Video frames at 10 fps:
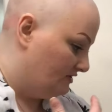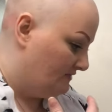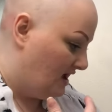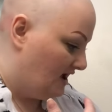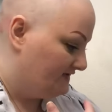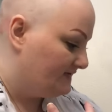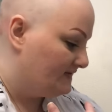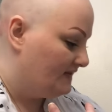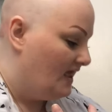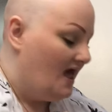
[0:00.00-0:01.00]

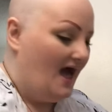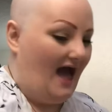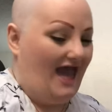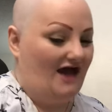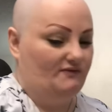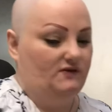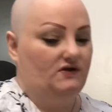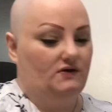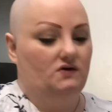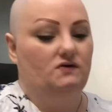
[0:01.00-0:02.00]
masks. I have to
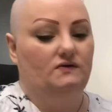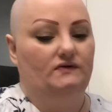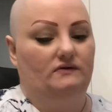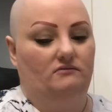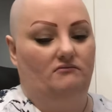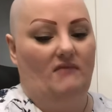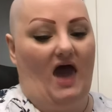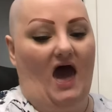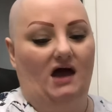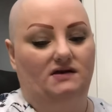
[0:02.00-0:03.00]
use
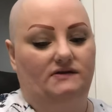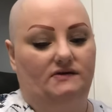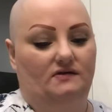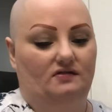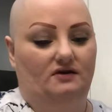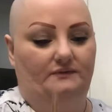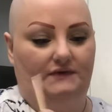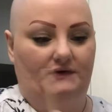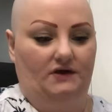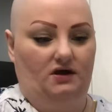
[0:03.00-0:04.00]
matte
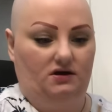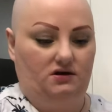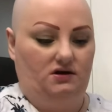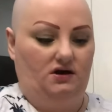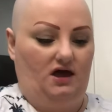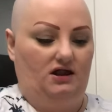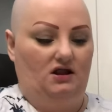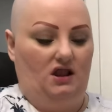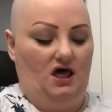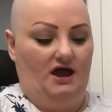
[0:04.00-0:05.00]
lipstick
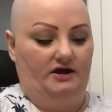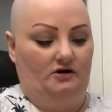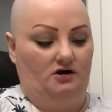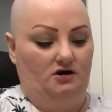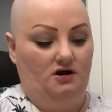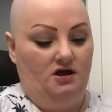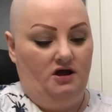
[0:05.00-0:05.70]
and liner.